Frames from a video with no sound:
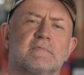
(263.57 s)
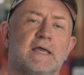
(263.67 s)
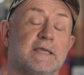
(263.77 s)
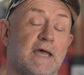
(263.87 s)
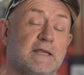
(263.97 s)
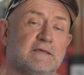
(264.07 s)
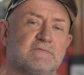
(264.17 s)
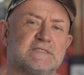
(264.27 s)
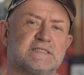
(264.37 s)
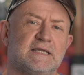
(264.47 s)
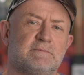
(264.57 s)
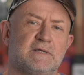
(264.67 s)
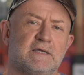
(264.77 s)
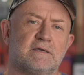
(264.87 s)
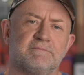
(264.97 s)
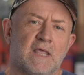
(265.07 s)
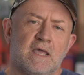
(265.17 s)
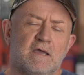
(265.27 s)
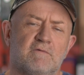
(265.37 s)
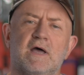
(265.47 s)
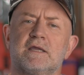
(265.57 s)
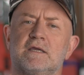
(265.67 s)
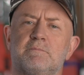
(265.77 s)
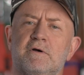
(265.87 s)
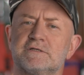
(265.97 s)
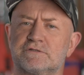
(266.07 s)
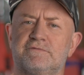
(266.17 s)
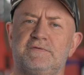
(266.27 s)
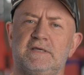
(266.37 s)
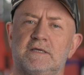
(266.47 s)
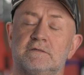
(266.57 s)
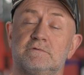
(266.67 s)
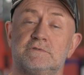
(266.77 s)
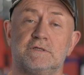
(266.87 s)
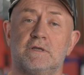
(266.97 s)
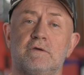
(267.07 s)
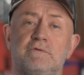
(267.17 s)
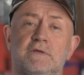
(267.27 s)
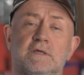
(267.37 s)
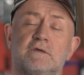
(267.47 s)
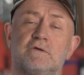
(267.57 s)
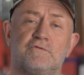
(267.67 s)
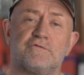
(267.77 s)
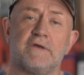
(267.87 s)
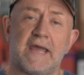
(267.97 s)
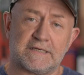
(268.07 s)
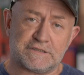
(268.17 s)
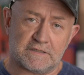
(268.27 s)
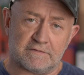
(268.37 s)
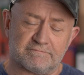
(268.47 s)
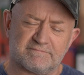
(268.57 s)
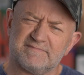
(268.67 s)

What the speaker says: I can't even see it being a fucking apostrophe denoting contraction.